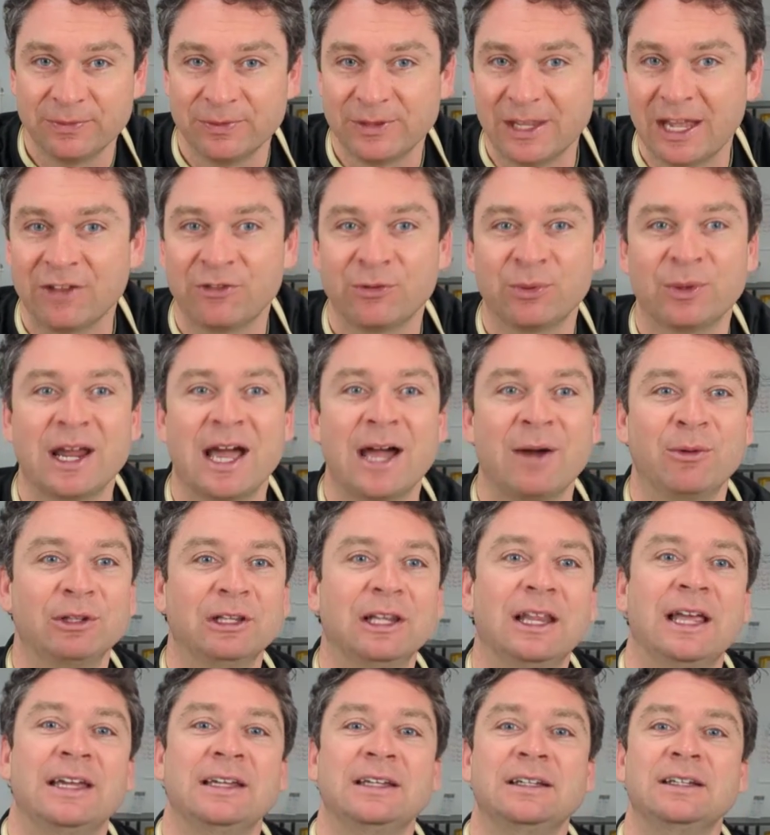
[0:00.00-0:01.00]
That's what I would
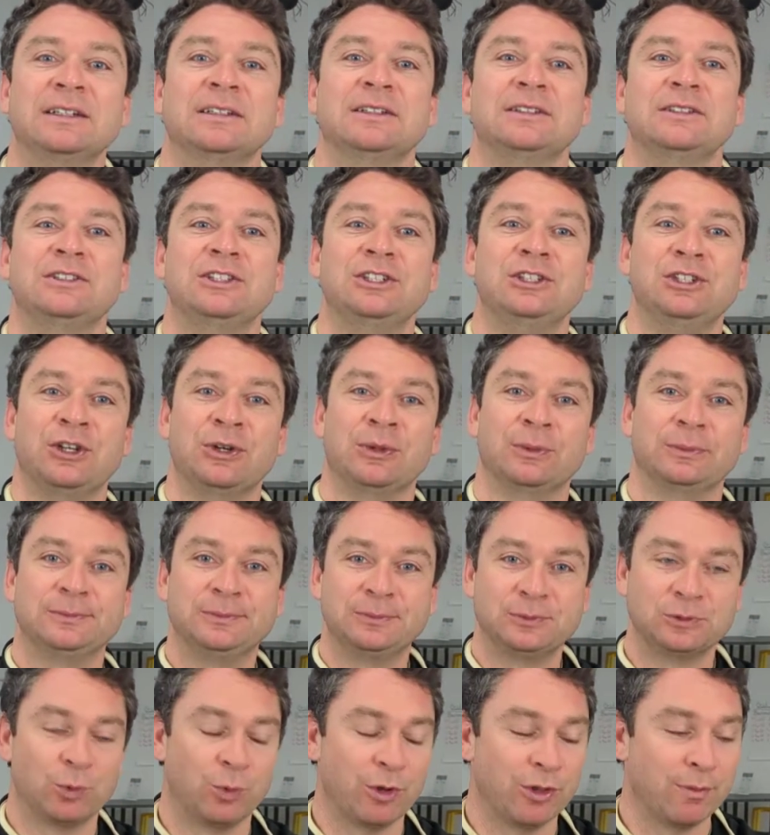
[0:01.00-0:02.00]
like to do
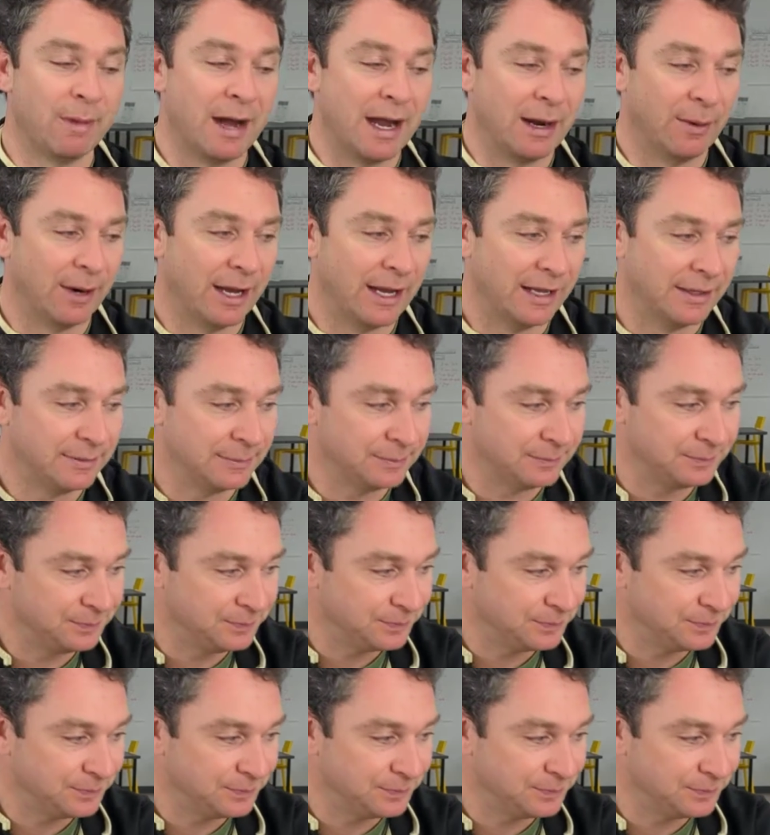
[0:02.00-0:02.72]
with my ride.